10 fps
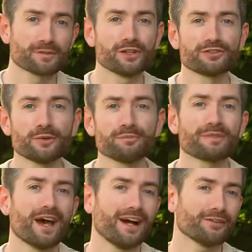So
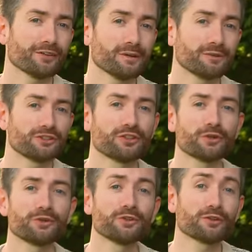I thought I would
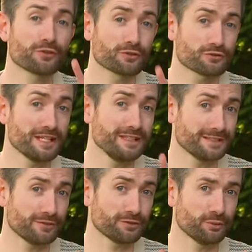show you three
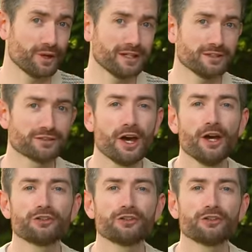different ways